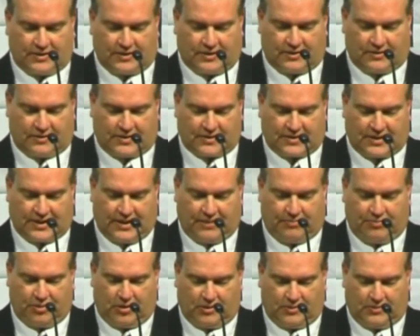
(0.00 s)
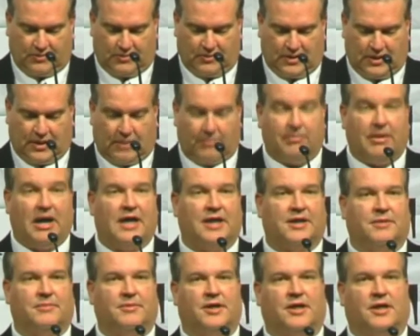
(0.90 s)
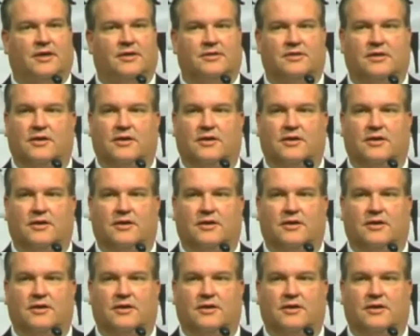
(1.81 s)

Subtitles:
There is a monument out